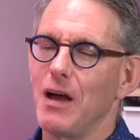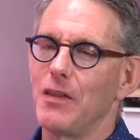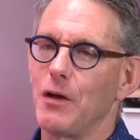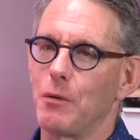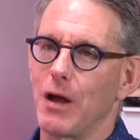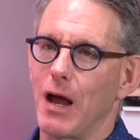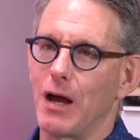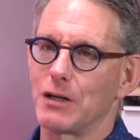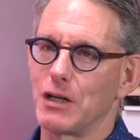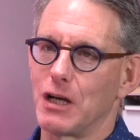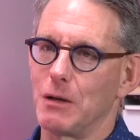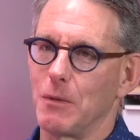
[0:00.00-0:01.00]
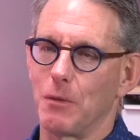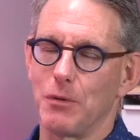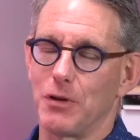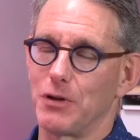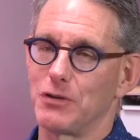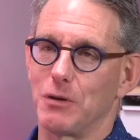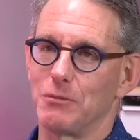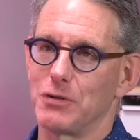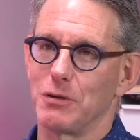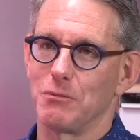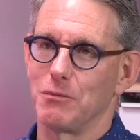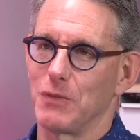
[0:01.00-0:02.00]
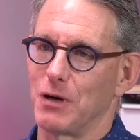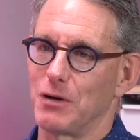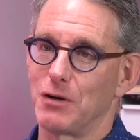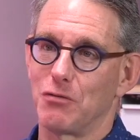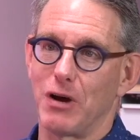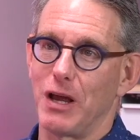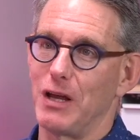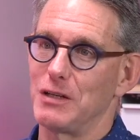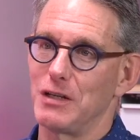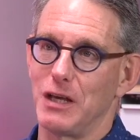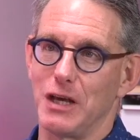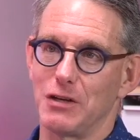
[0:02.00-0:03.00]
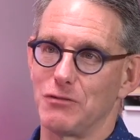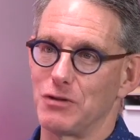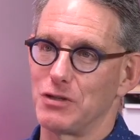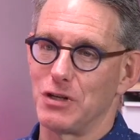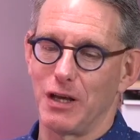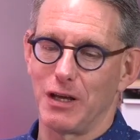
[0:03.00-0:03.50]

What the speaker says: That we're actually come up with some crazy, interesting